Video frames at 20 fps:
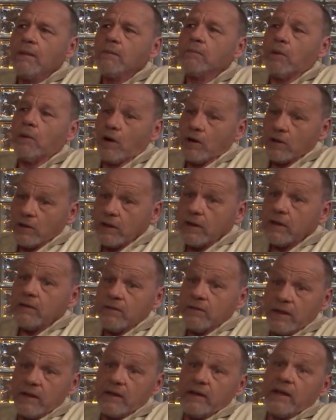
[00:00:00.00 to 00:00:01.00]
partly
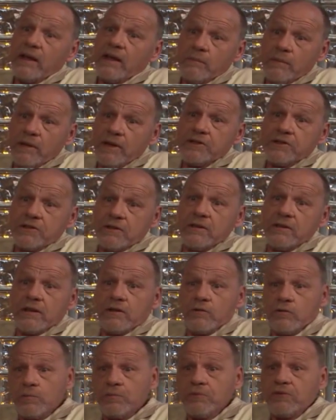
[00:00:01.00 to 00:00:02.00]
that in animation, in a
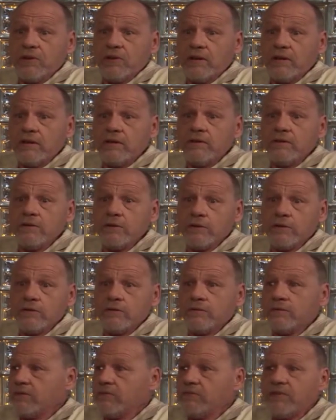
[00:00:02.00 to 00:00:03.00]
group scene, you
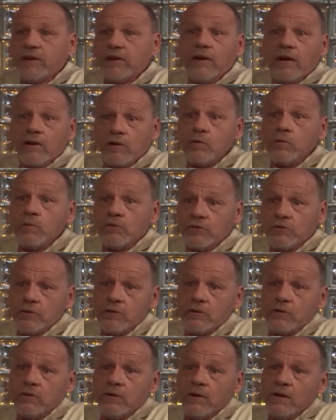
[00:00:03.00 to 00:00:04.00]
could figure out who was
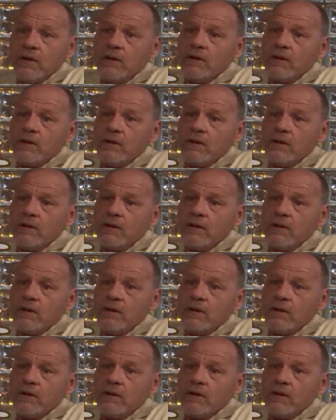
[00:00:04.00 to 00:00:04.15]
who.